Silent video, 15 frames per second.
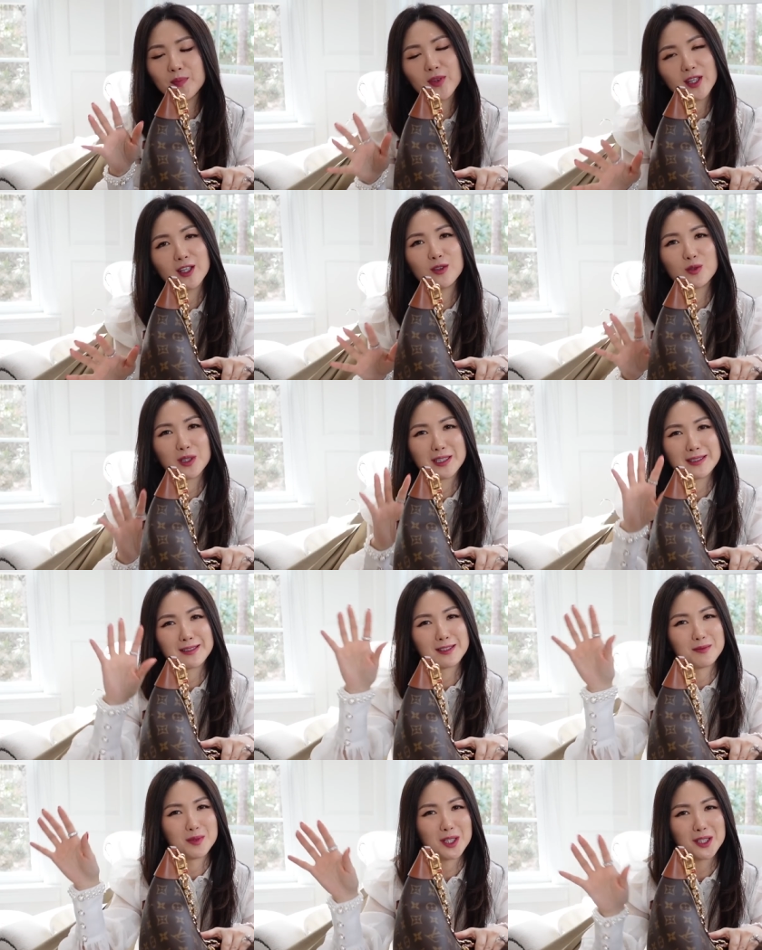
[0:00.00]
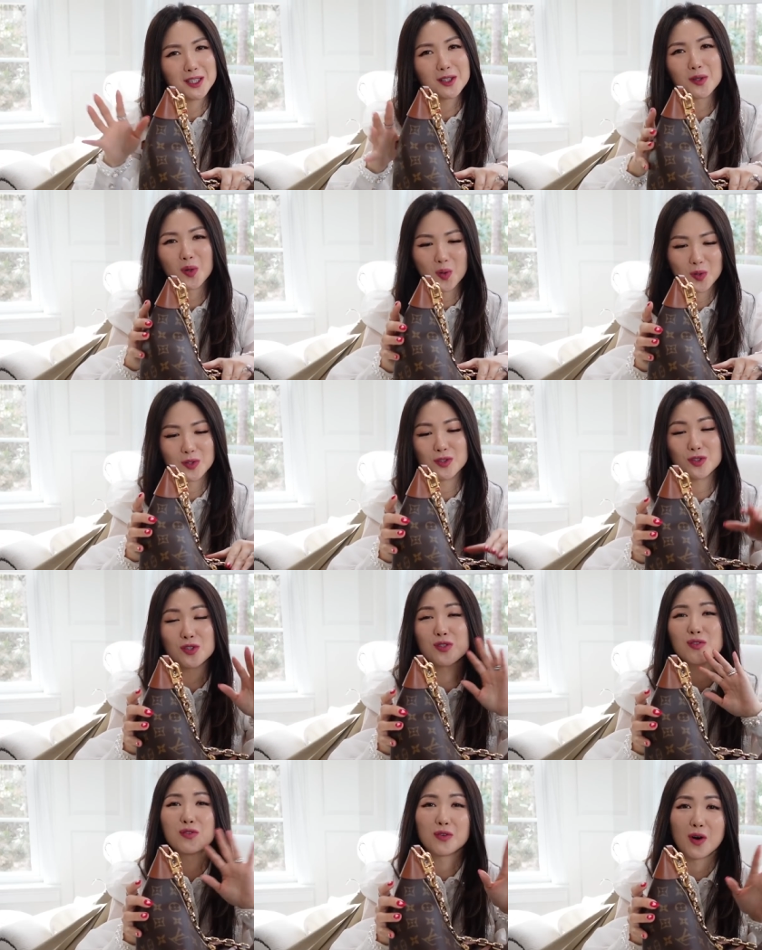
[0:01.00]
anyways, I'm not gonna go
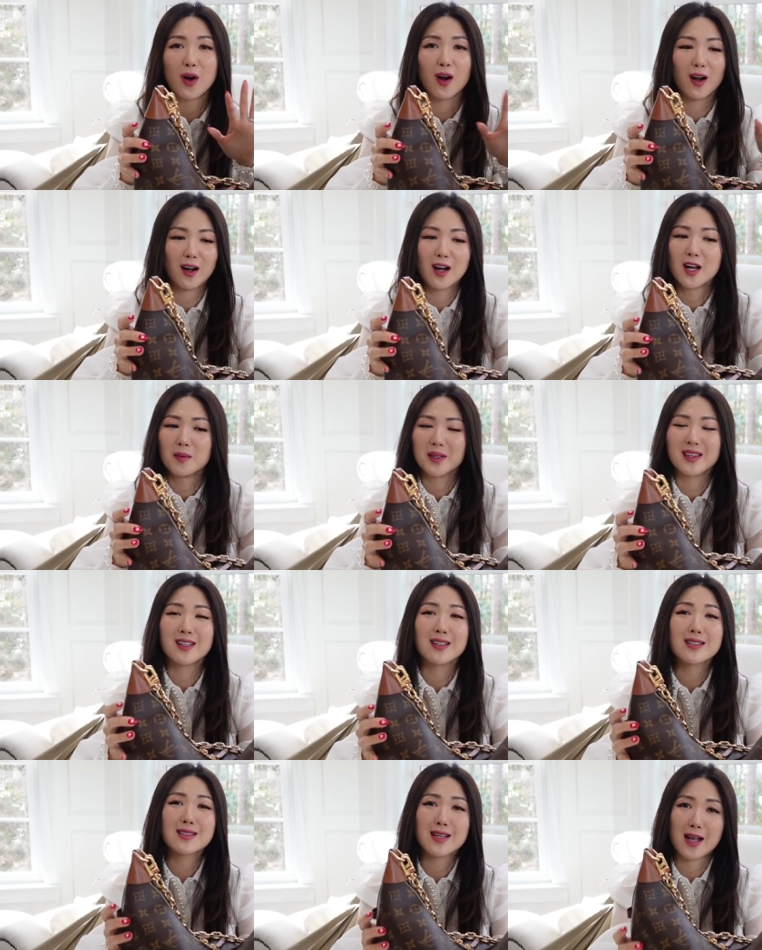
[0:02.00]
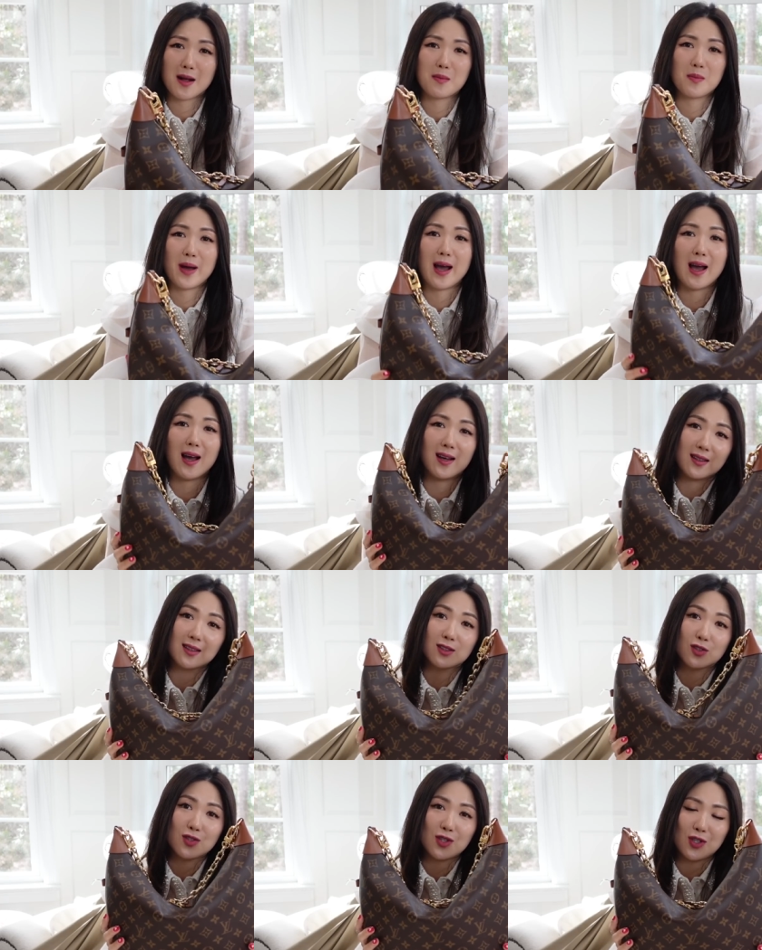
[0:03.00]
too far. This handbag
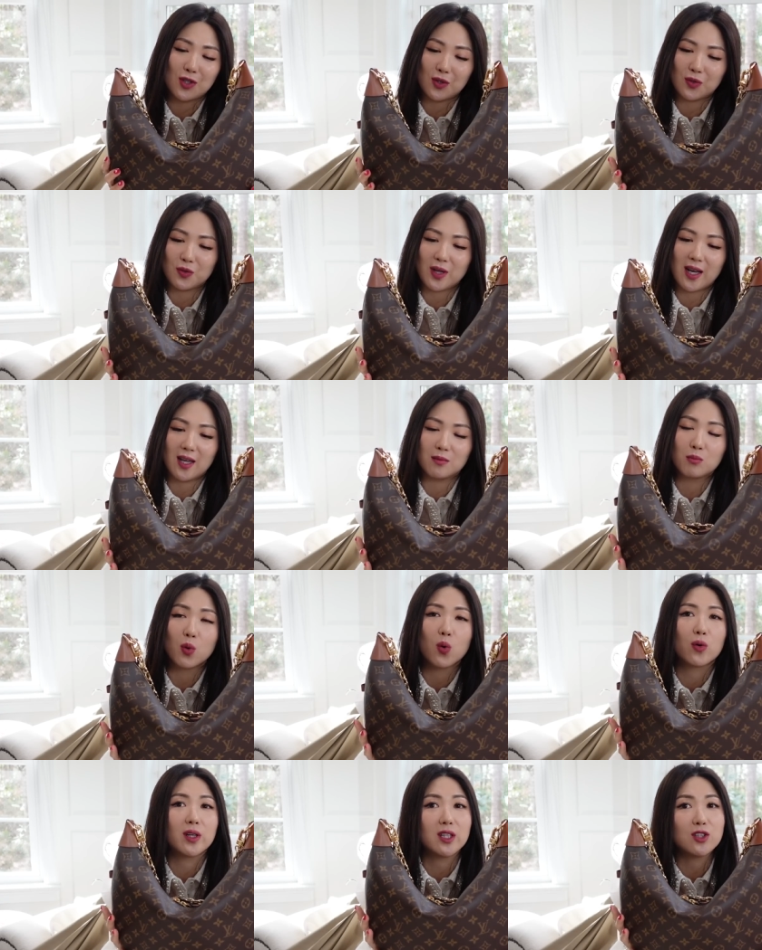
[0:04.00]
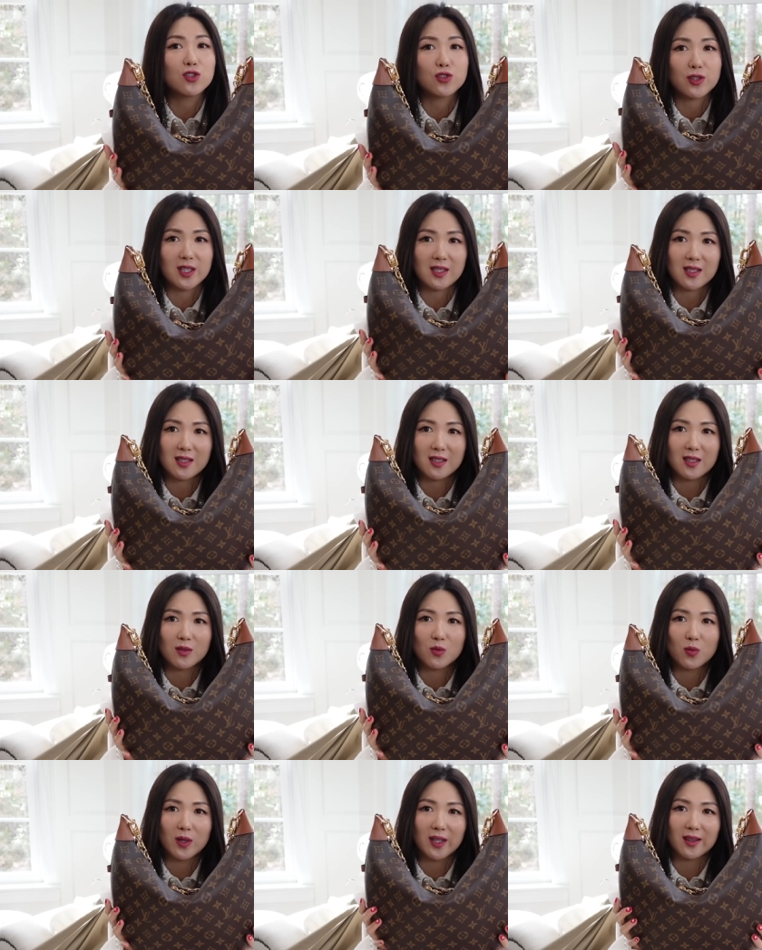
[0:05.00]
is new and more
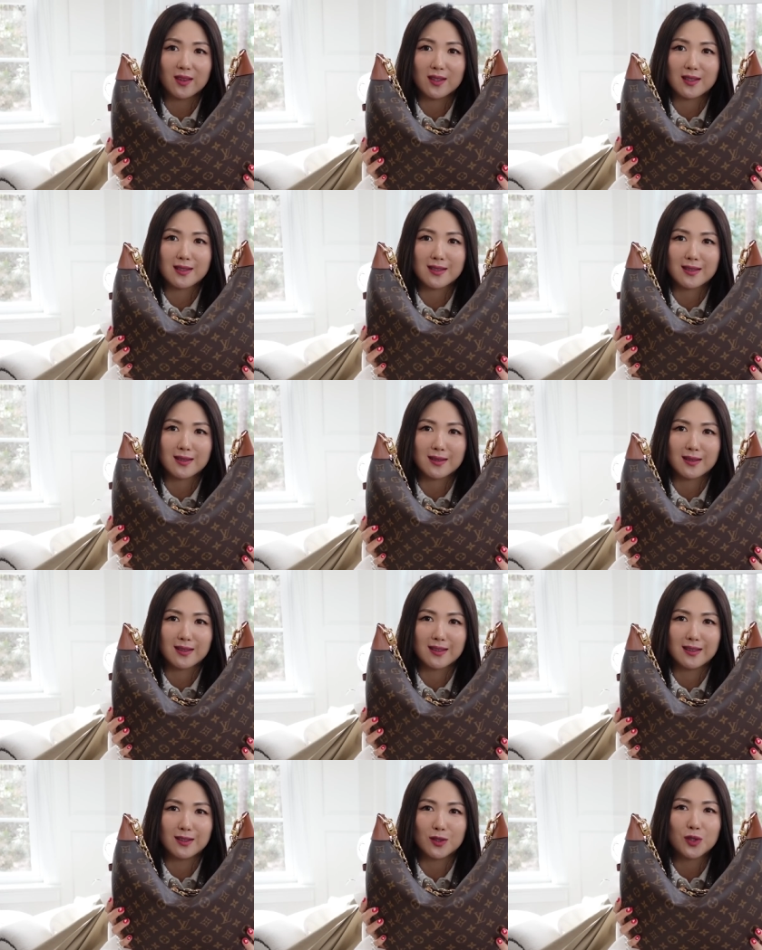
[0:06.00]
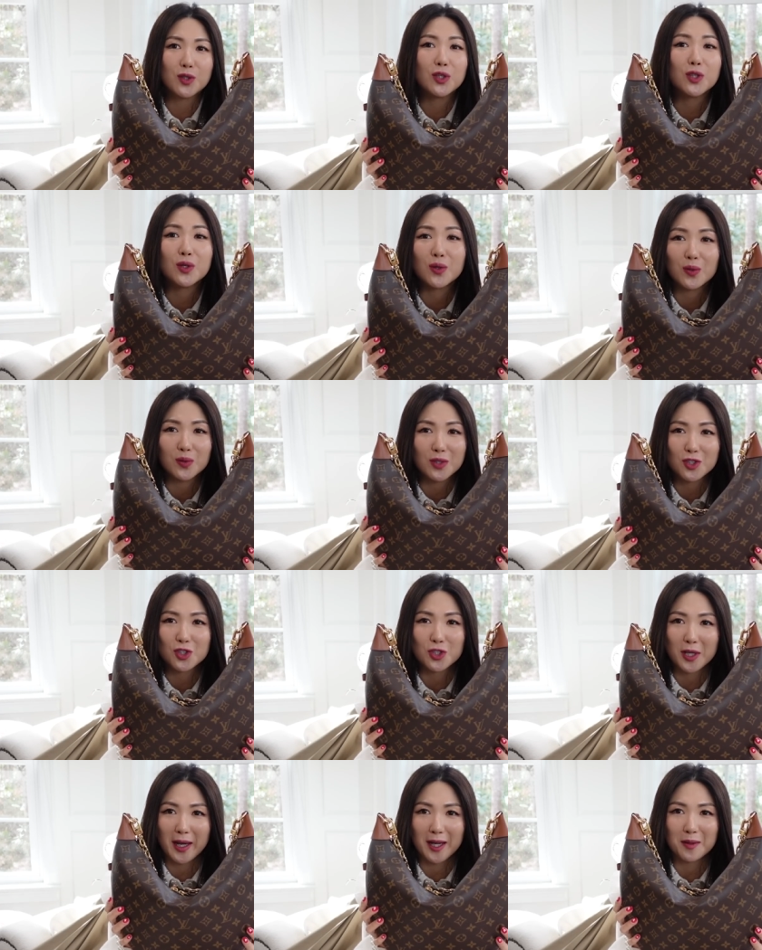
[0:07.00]
interesting with this cute
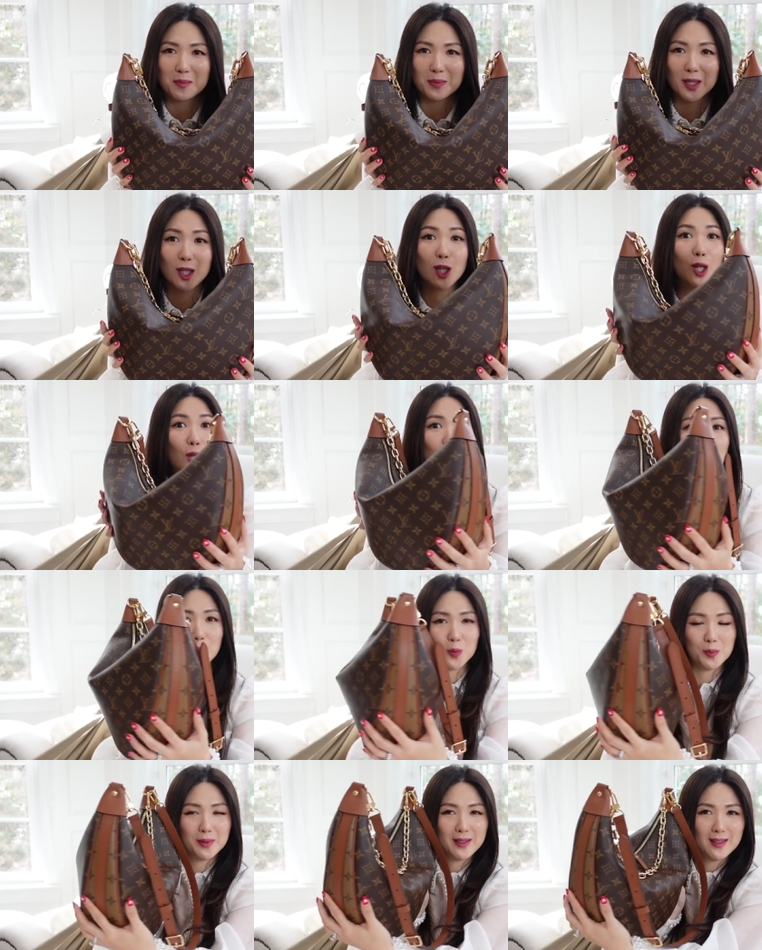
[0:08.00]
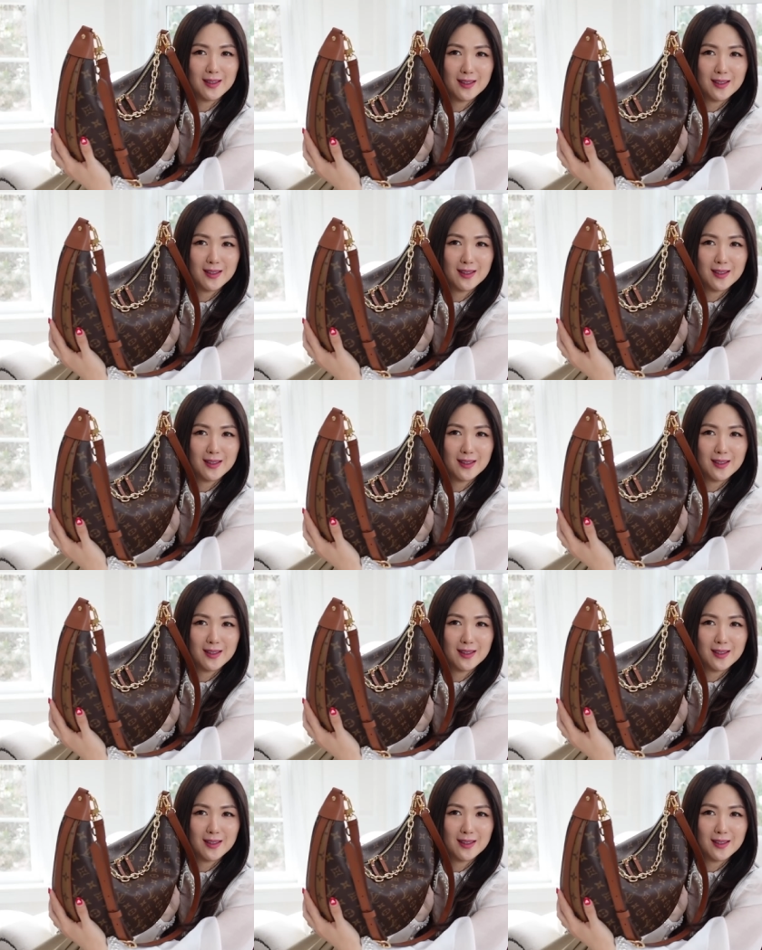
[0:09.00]
shape loop